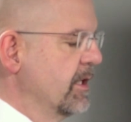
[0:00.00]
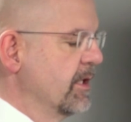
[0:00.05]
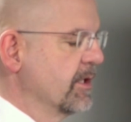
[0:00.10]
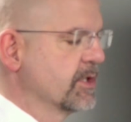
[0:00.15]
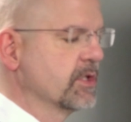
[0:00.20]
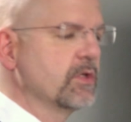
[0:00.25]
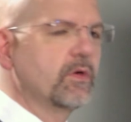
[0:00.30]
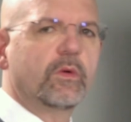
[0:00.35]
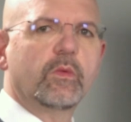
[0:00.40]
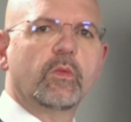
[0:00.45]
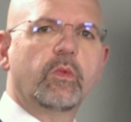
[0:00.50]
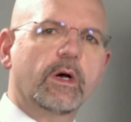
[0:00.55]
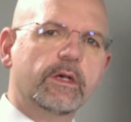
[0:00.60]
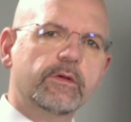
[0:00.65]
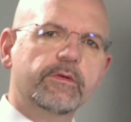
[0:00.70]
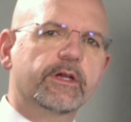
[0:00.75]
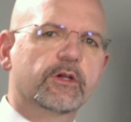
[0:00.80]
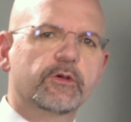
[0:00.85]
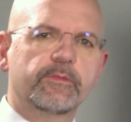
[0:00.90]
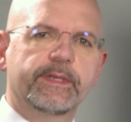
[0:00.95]
So
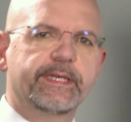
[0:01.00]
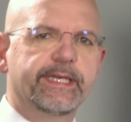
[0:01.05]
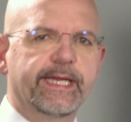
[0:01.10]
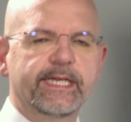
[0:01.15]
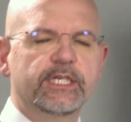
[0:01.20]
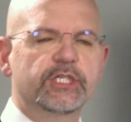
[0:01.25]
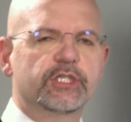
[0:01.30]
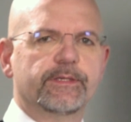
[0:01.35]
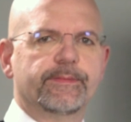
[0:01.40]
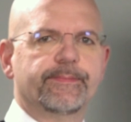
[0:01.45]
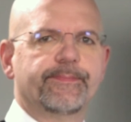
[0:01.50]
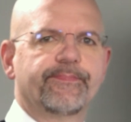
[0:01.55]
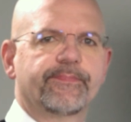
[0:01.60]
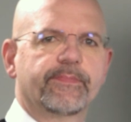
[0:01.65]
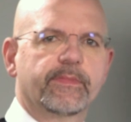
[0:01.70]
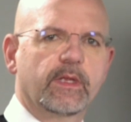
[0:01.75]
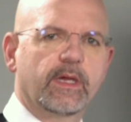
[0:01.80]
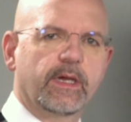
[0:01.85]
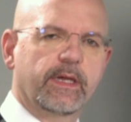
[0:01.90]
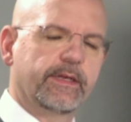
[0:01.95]
one recommendation,
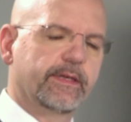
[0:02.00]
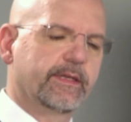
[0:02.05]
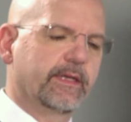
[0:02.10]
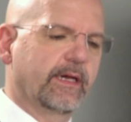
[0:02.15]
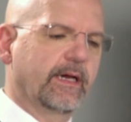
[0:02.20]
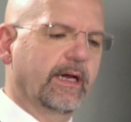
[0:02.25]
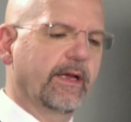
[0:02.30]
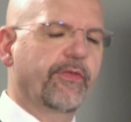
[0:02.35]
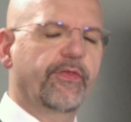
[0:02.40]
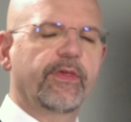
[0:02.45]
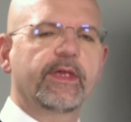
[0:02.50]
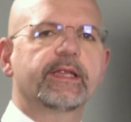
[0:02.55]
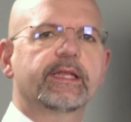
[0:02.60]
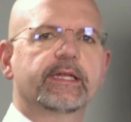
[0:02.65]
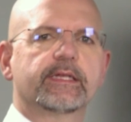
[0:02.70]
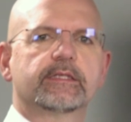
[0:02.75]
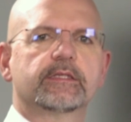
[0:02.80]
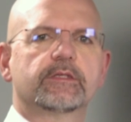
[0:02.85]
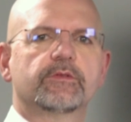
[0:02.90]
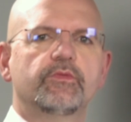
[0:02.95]
and I think
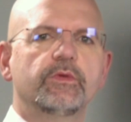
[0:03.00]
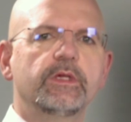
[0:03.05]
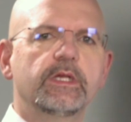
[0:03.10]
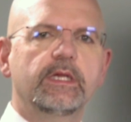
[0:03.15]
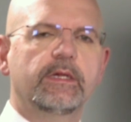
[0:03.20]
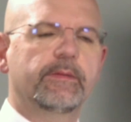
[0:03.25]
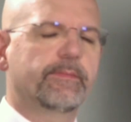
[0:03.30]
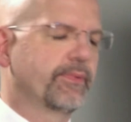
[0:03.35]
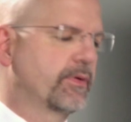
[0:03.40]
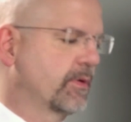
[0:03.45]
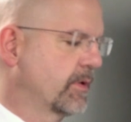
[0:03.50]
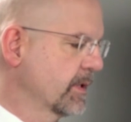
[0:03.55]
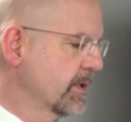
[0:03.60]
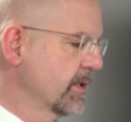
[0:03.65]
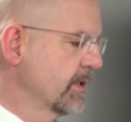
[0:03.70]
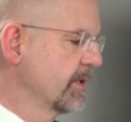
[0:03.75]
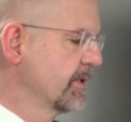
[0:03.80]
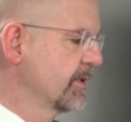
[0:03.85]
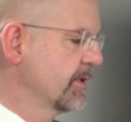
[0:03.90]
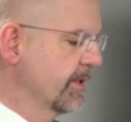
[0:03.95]
that is really
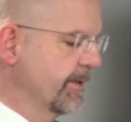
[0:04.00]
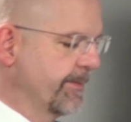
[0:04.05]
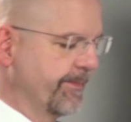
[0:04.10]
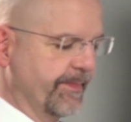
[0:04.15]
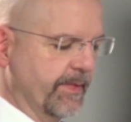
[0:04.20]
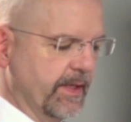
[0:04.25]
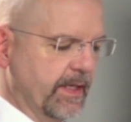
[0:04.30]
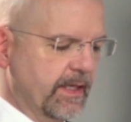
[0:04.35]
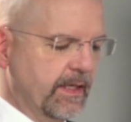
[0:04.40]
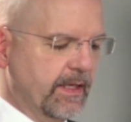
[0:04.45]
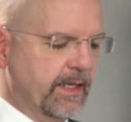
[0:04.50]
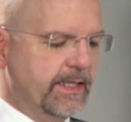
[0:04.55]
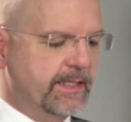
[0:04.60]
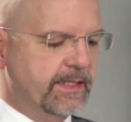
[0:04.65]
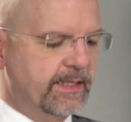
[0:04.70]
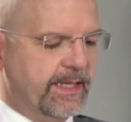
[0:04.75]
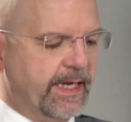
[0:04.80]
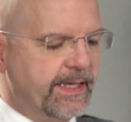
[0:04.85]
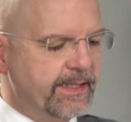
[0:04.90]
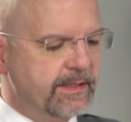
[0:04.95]
important,
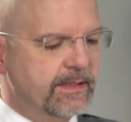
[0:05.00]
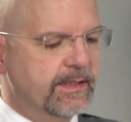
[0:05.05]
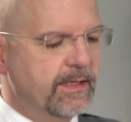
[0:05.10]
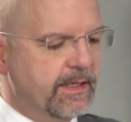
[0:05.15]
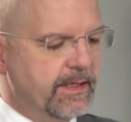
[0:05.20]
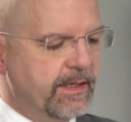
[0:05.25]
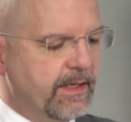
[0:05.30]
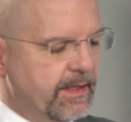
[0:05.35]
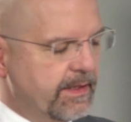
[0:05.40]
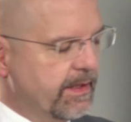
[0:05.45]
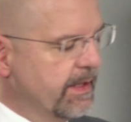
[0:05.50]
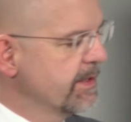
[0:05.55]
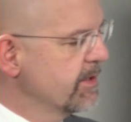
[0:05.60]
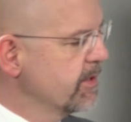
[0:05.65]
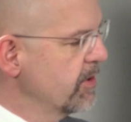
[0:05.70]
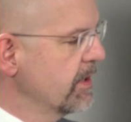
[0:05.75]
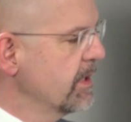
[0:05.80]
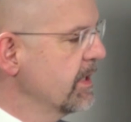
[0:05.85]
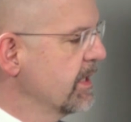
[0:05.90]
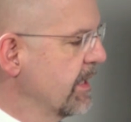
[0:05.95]

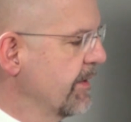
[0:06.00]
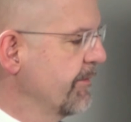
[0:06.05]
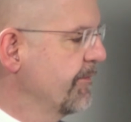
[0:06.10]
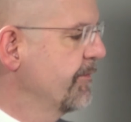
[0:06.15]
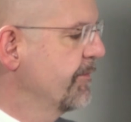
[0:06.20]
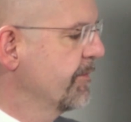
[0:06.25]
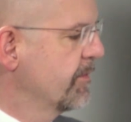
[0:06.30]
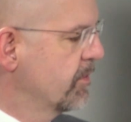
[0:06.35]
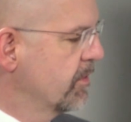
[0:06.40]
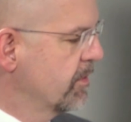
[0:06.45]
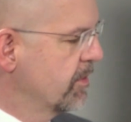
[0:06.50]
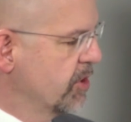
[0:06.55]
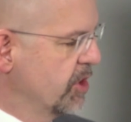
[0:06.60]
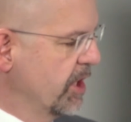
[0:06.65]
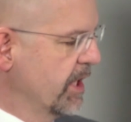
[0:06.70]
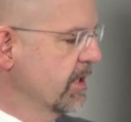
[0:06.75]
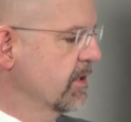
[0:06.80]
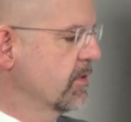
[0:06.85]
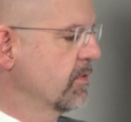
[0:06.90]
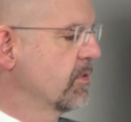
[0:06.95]
it's not enough
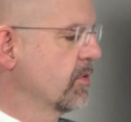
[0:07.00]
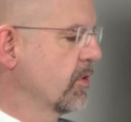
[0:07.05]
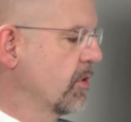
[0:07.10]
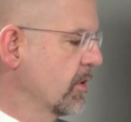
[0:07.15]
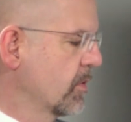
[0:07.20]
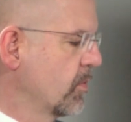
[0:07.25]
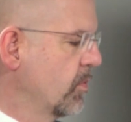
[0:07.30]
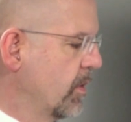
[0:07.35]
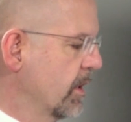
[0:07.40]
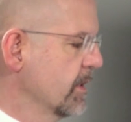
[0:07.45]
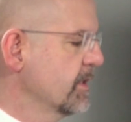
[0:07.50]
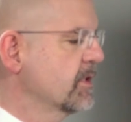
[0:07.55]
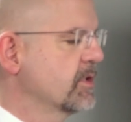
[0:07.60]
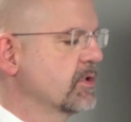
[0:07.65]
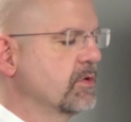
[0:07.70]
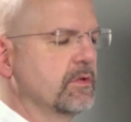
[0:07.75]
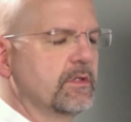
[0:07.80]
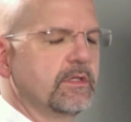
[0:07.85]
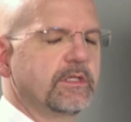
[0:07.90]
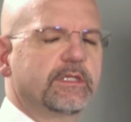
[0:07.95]
just to talk once
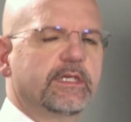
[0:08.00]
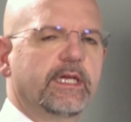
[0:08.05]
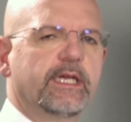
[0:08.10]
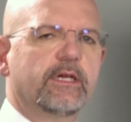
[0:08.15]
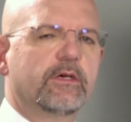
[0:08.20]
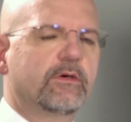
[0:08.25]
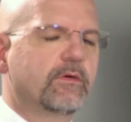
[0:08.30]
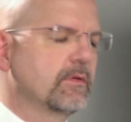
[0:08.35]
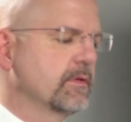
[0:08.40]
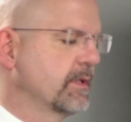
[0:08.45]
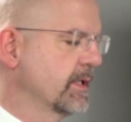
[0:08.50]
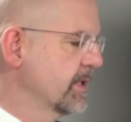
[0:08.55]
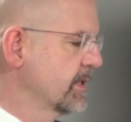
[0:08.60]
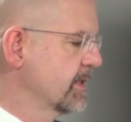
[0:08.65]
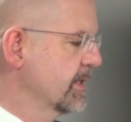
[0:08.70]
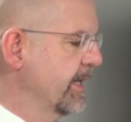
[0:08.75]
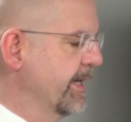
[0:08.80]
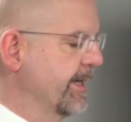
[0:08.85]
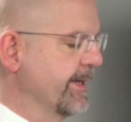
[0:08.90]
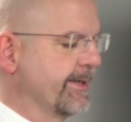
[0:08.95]
to the
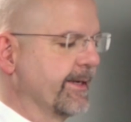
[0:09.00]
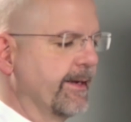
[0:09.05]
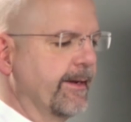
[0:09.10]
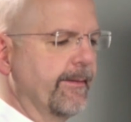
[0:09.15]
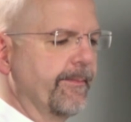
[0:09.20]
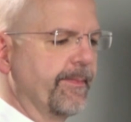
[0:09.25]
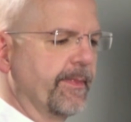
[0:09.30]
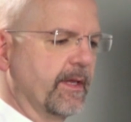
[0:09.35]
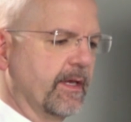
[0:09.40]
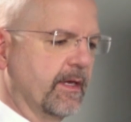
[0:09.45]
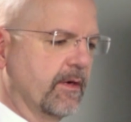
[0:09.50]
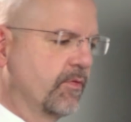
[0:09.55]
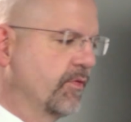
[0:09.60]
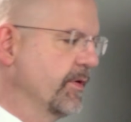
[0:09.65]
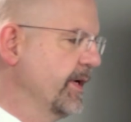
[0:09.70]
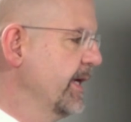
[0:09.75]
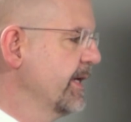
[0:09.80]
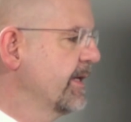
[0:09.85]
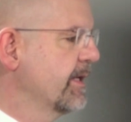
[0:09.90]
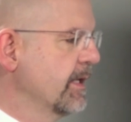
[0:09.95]
stakeholders and
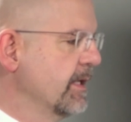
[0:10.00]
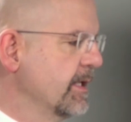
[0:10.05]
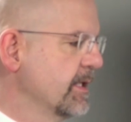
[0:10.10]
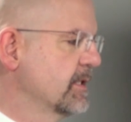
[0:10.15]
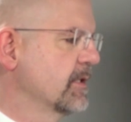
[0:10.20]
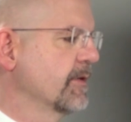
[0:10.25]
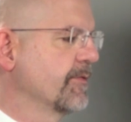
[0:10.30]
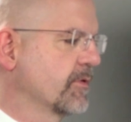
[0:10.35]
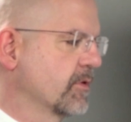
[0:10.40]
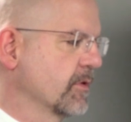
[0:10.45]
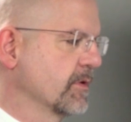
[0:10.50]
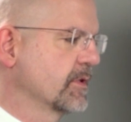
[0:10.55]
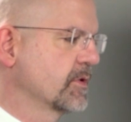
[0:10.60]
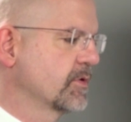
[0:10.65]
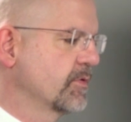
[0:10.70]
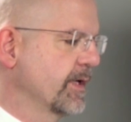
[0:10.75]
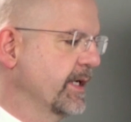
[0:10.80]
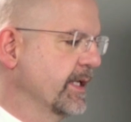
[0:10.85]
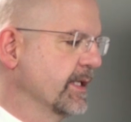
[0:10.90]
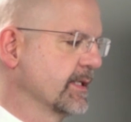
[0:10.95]
create a list of
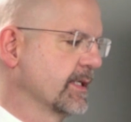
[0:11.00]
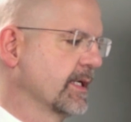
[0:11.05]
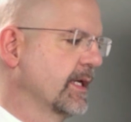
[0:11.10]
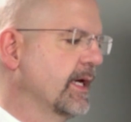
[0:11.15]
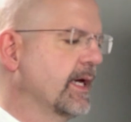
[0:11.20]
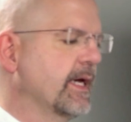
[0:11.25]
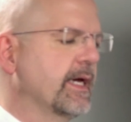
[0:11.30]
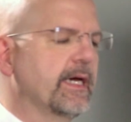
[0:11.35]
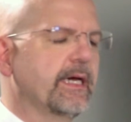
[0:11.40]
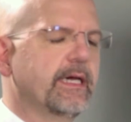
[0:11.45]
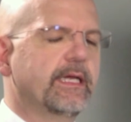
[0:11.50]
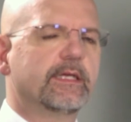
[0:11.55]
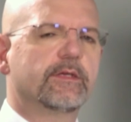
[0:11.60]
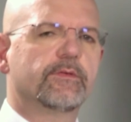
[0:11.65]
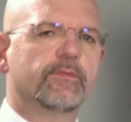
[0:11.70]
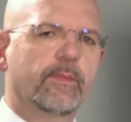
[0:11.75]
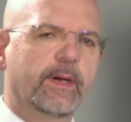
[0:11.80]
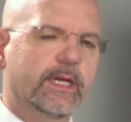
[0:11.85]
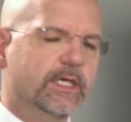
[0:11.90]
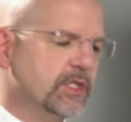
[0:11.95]
constraints. It
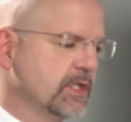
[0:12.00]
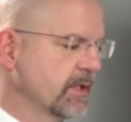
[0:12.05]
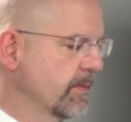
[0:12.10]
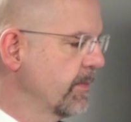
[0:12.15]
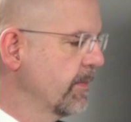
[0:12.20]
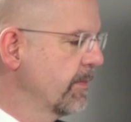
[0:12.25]
is much